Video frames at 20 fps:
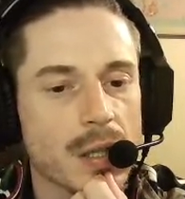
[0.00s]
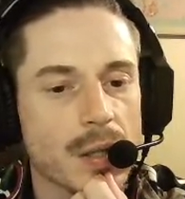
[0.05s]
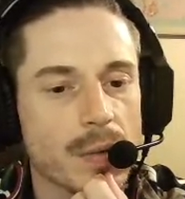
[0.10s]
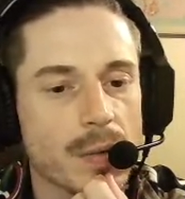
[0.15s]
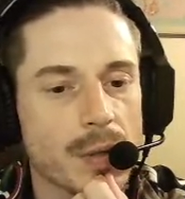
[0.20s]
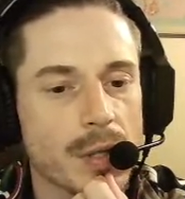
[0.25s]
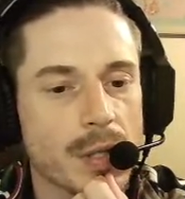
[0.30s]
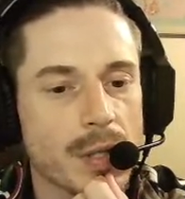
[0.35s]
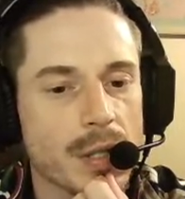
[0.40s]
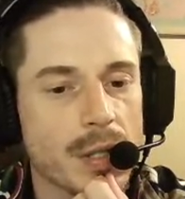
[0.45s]

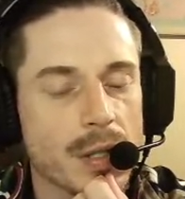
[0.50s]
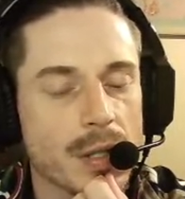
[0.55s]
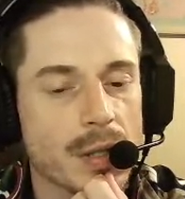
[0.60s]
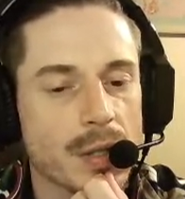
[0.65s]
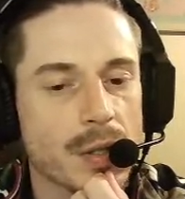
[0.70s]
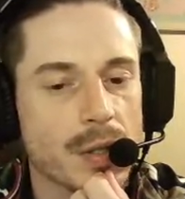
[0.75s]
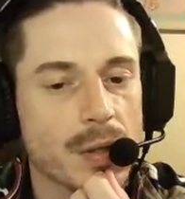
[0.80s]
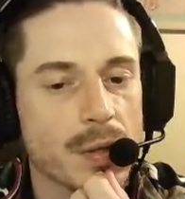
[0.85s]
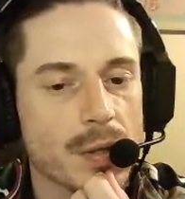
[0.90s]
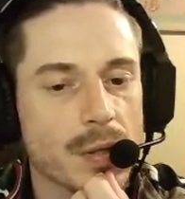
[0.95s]
which is going to
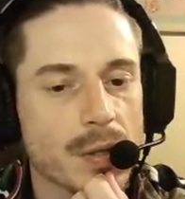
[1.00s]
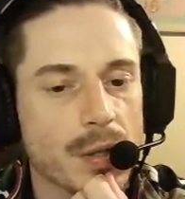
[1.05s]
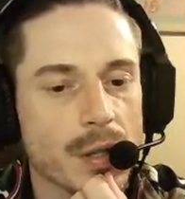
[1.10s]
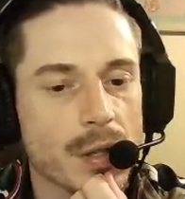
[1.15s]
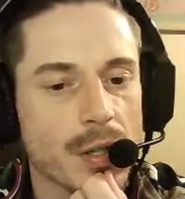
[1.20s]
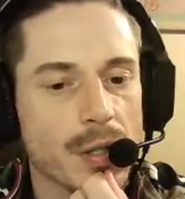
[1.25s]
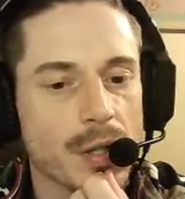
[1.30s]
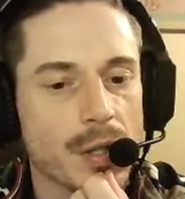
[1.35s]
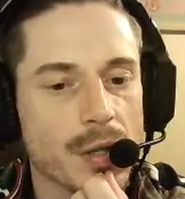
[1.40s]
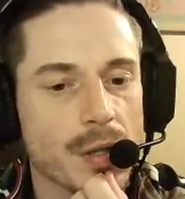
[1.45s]
do starting
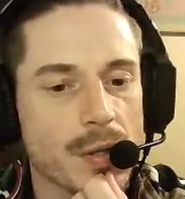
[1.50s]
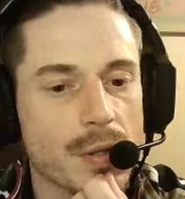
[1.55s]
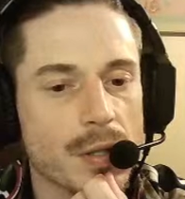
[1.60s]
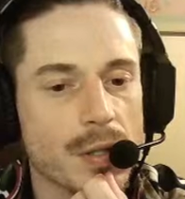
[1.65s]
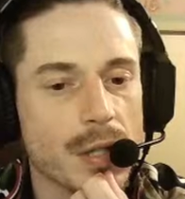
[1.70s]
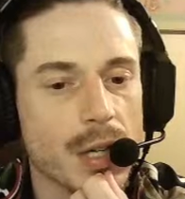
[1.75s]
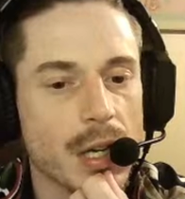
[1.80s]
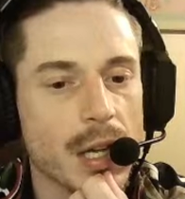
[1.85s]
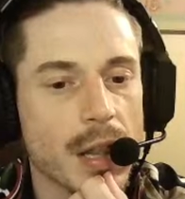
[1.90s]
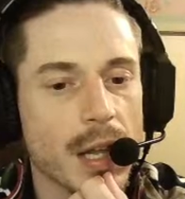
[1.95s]

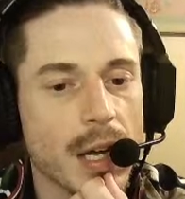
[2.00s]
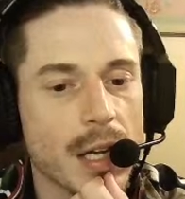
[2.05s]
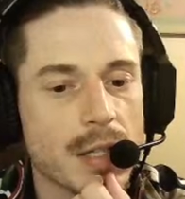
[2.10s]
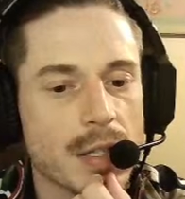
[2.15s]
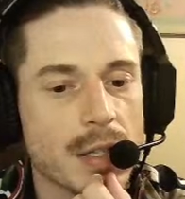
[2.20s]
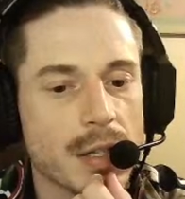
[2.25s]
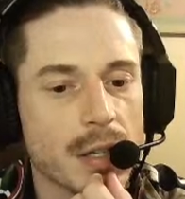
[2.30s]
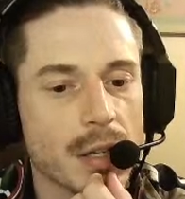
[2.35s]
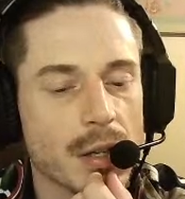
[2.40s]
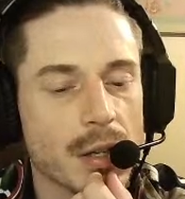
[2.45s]
toast, and that's
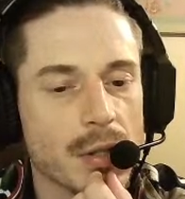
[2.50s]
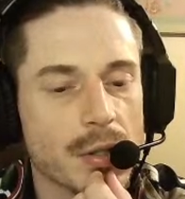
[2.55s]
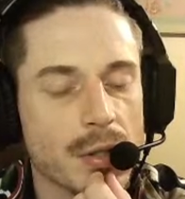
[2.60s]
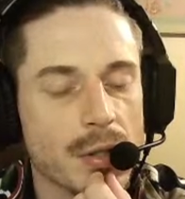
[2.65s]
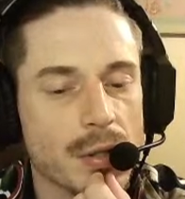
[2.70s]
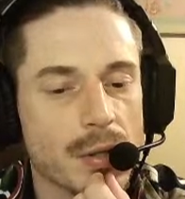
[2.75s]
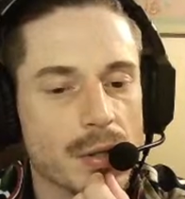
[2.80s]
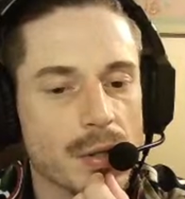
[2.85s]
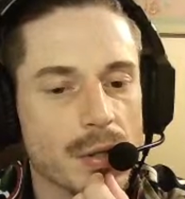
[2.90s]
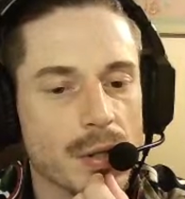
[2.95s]
going to go
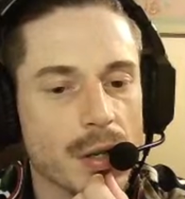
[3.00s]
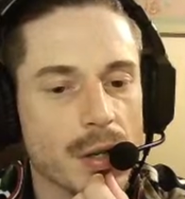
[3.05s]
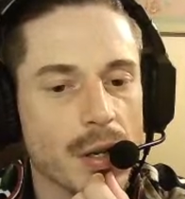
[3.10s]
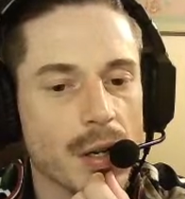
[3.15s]
to